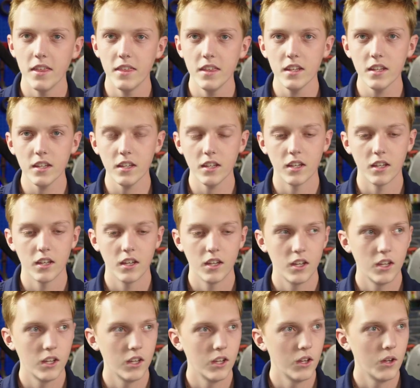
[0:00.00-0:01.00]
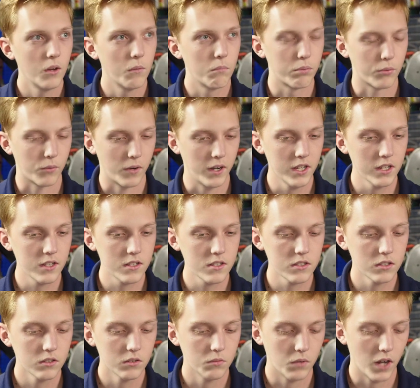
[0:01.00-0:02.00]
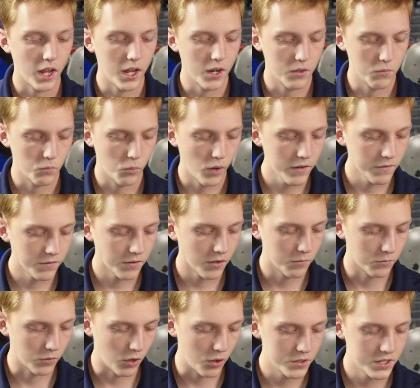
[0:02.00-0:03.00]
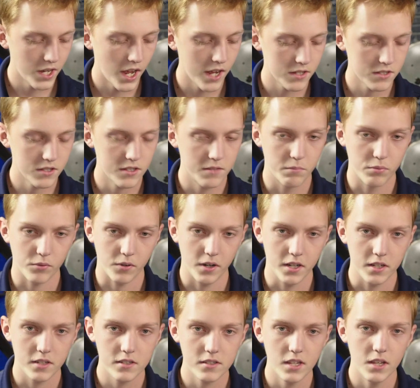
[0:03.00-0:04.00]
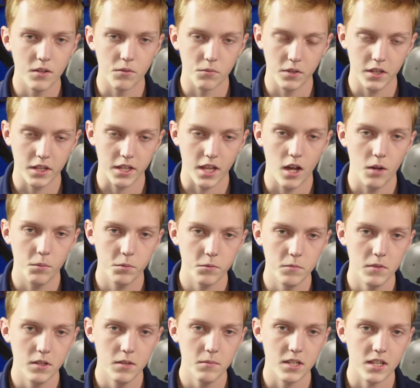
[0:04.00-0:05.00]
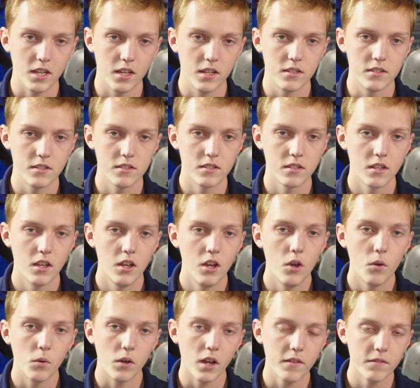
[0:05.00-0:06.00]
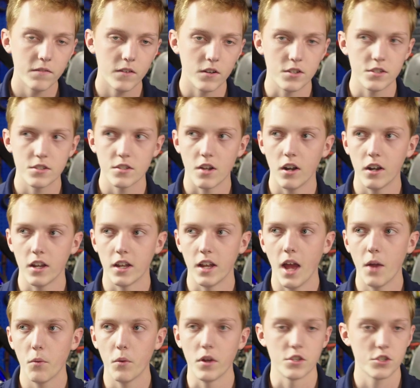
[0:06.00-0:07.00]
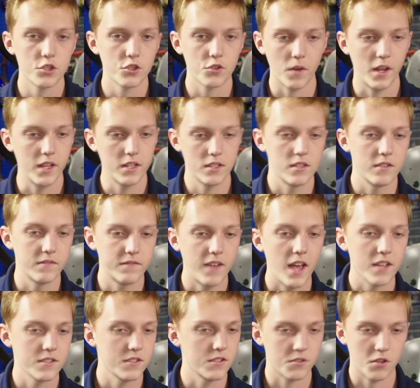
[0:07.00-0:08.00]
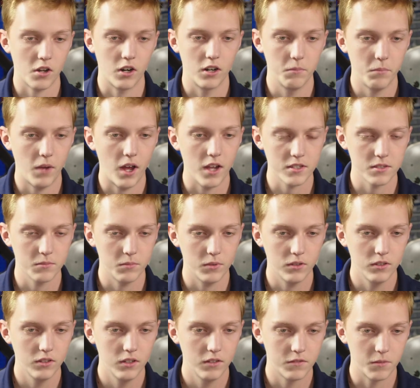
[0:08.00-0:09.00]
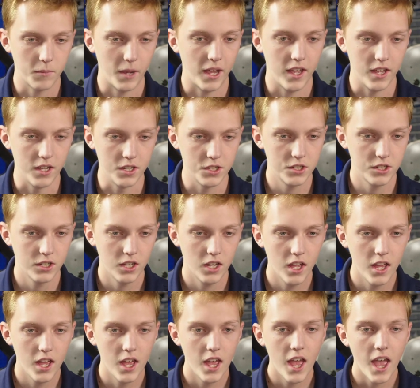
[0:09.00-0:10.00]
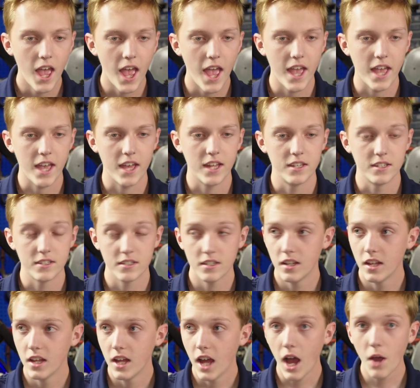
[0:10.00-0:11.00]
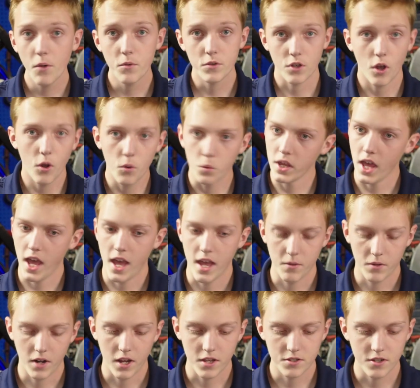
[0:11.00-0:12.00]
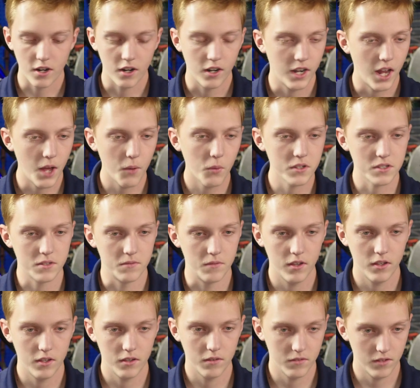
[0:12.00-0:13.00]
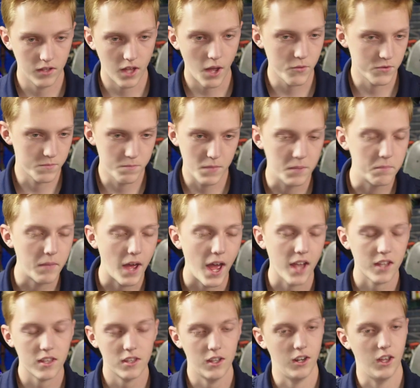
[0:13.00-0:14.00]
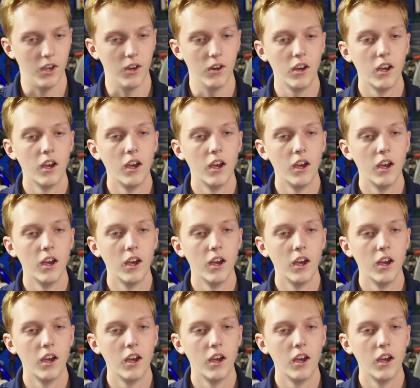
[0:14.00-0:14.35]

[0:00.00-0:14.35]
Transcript: think Briggs, when I went from Rotax to Briggs, it really helped me because when I first started, I went straight to the fastest kart possible for my age. And I was okay when I started. I was mid-pack, you know.